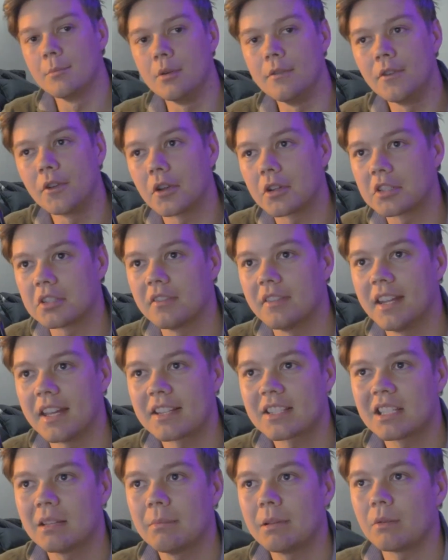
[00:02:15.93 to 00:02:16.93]
Moving on to the
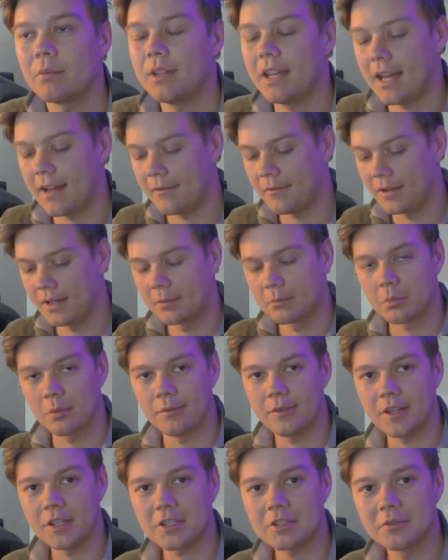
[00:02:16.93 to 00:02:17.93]
next topic, we have
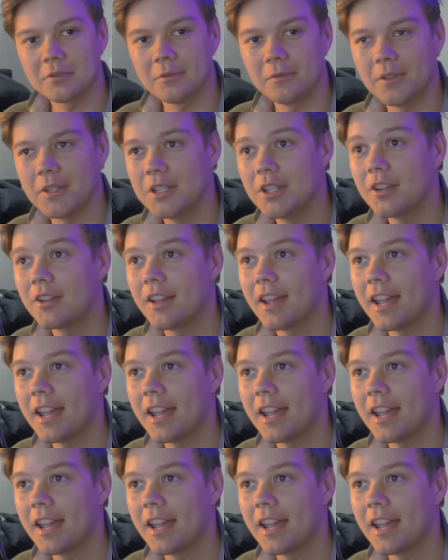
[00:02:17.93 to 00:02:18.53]
professional video